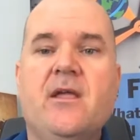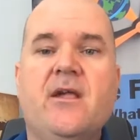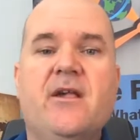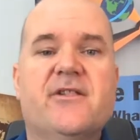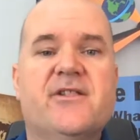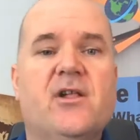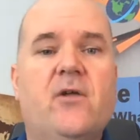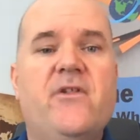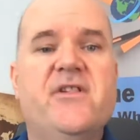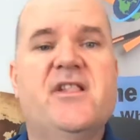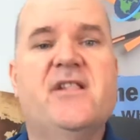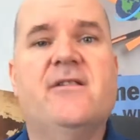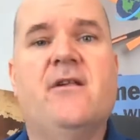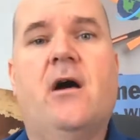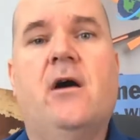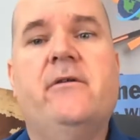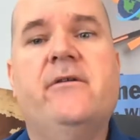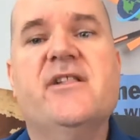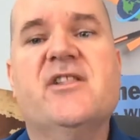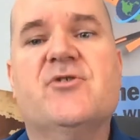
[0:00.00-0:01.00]
So this is
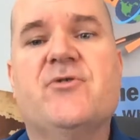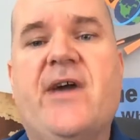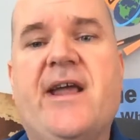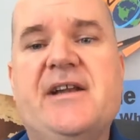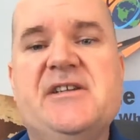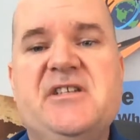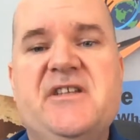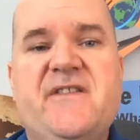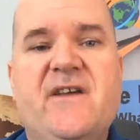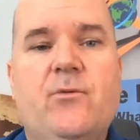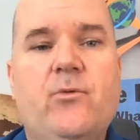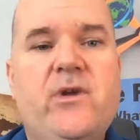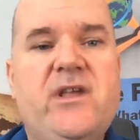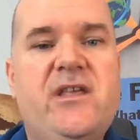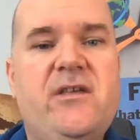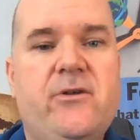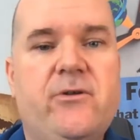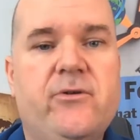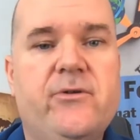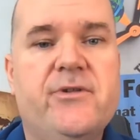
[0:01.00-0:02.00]
all a strategy that we
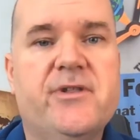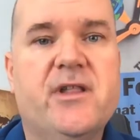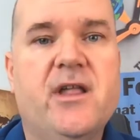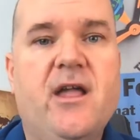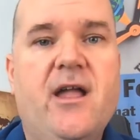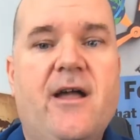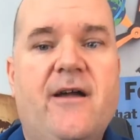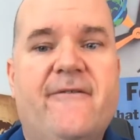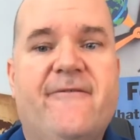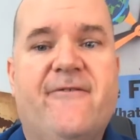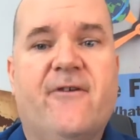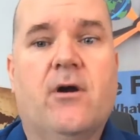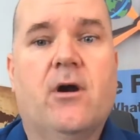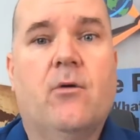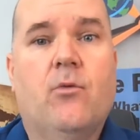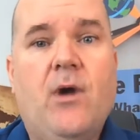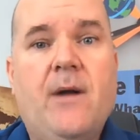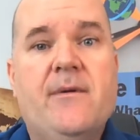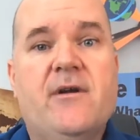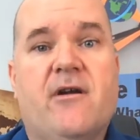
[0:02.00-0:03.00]
use
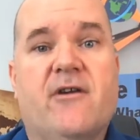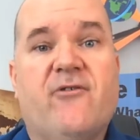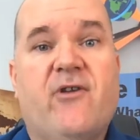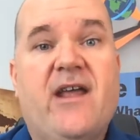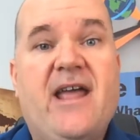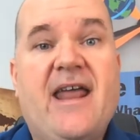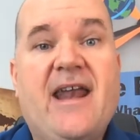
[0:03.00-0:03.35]
for webinars, right?